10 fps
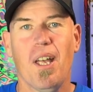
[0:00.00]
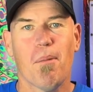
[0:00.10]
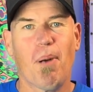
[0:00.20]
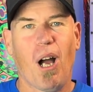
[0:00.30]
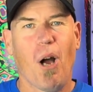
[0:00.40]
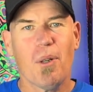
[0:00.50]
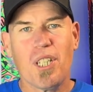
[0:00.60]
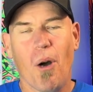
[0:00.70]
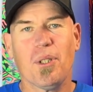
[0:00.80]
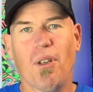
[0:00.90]
but I was
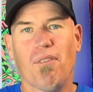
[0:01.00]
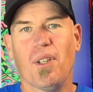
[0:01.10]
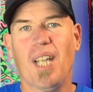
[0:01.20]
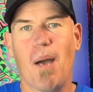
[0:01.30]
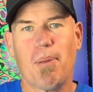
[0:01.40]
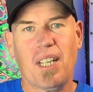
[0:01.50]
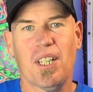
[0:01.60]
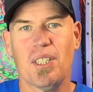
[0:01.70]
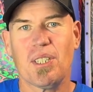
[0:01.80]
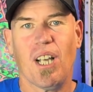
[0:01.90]
holding off on that
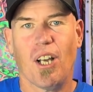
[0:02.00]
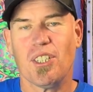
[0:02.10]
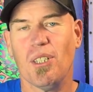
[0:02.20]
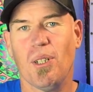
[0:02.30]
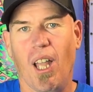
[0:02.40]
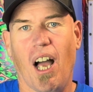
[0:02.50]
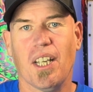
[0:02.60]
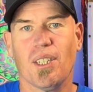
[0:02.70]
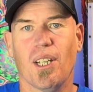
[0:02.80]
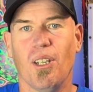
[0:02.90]
because I do
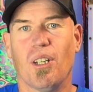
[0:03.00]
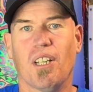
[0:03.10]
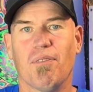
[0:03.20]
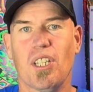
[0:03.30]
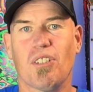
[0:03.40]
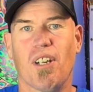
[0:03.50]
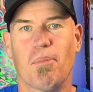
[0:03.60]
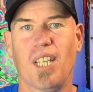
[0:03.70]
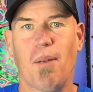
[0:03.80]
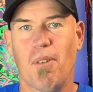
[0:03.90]
like the look of this grip
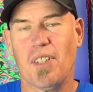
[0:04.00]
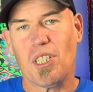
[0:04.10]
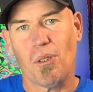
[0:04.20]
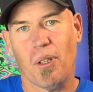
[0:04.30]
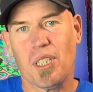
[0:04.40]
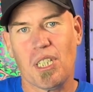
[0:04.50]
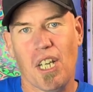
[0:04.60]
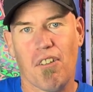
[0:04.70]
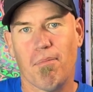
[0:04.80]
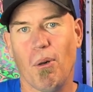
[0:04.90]
tape with its sort of
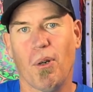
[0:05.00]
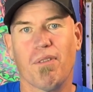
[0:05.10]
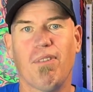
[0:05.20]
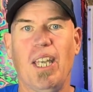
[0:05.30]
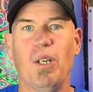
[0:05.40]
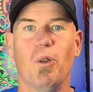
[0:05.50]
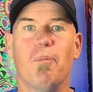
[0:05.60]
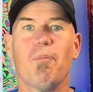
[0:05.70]
surfboard feel.